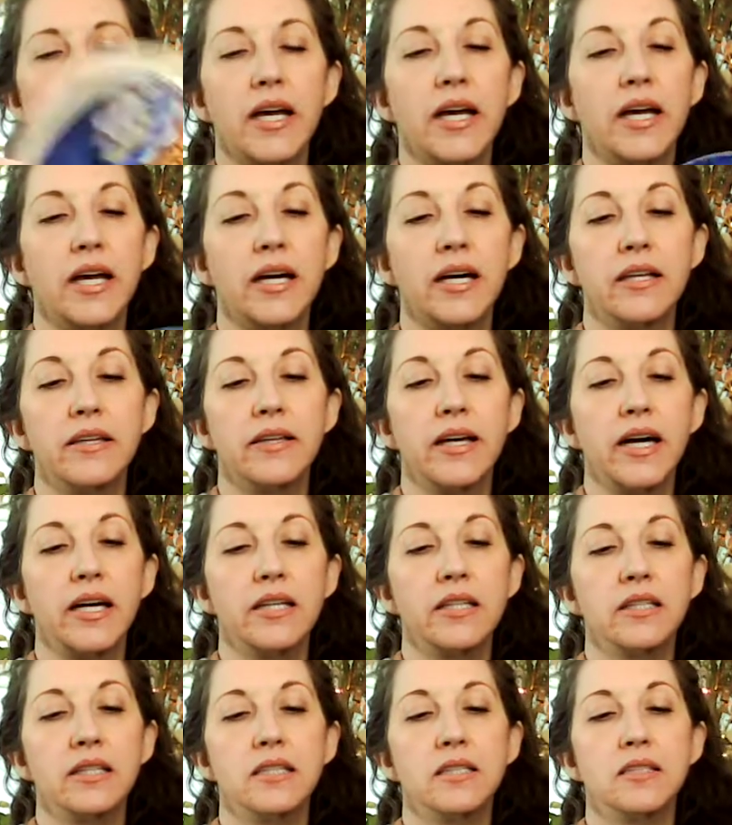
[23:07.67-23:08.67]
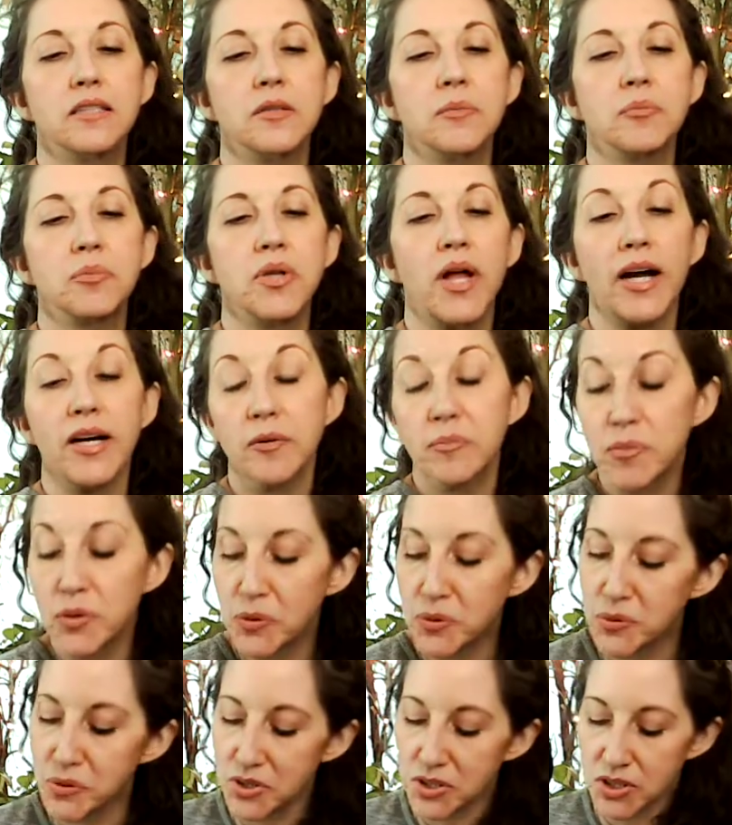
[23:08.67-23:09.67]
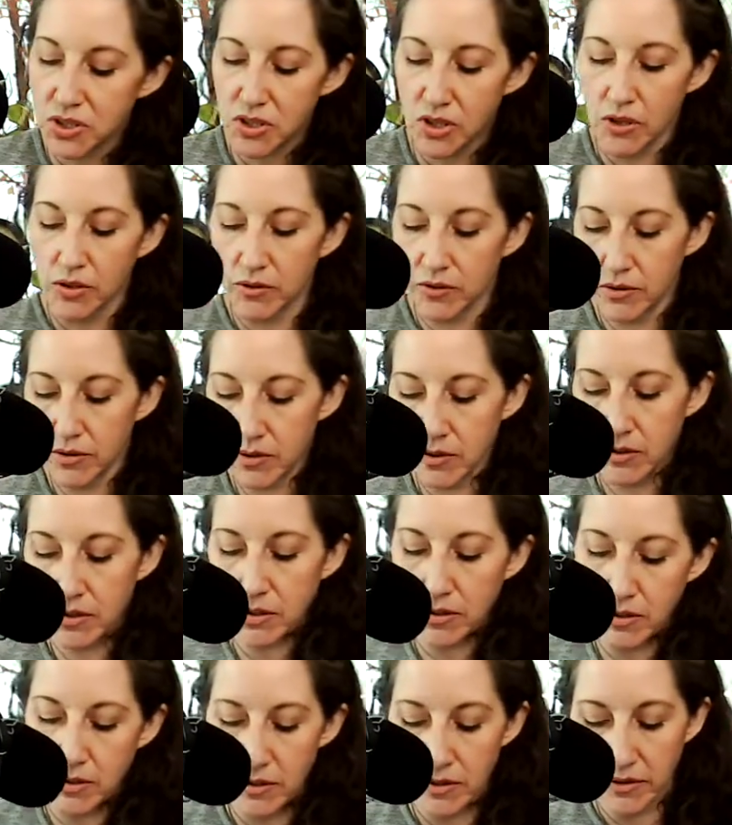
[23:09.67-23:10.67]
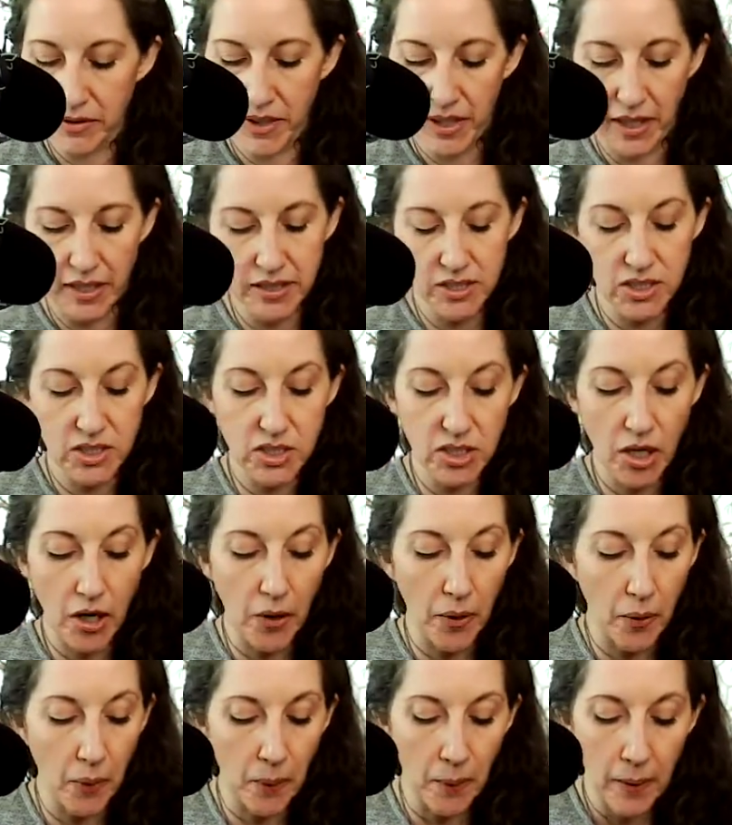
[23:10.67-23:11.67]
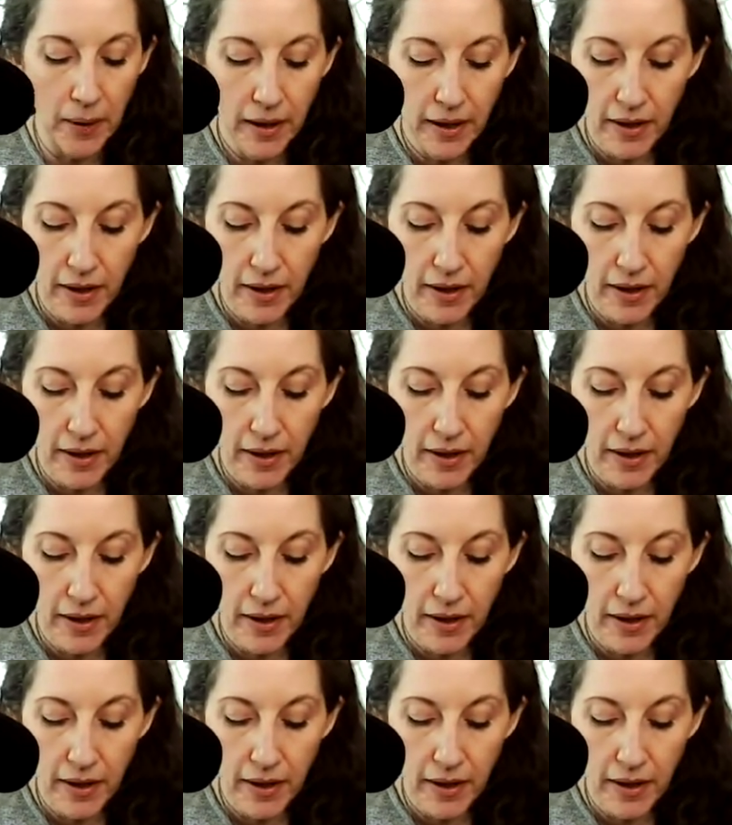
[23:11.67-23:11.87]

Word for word: and that is black moonstone. Oh, okay, so